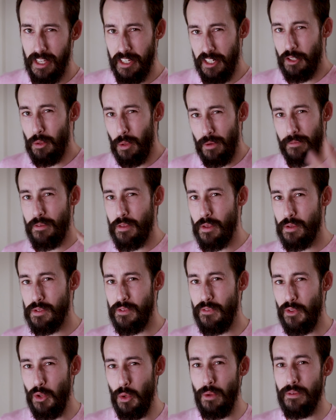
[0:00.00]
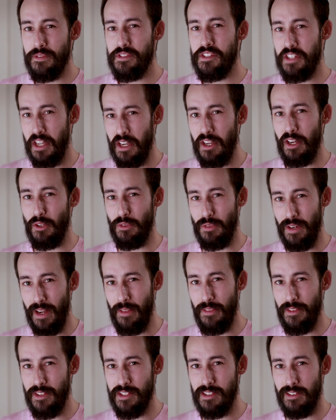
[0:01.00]
And you know what, for those of you who have stuck
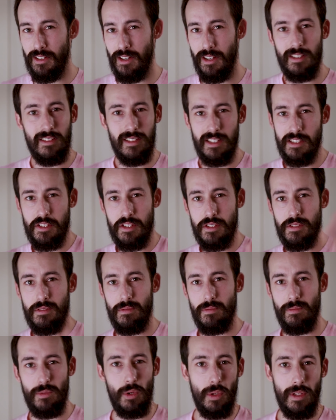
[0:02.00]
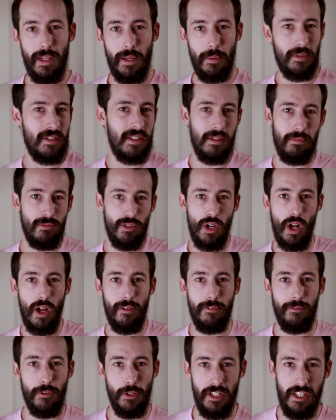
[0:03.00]
around this long, let's just roll out with some
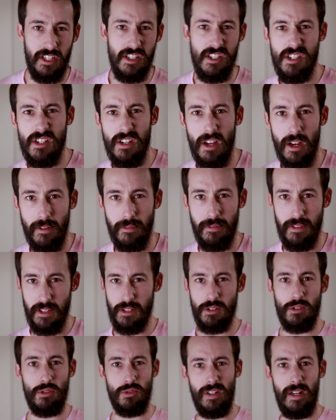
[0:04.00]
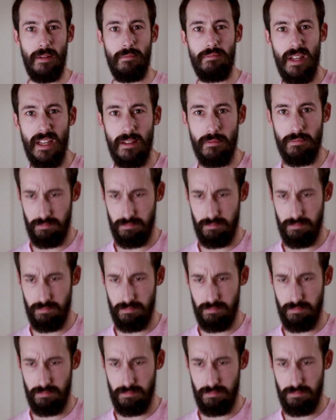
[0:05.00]
raw footage of the trip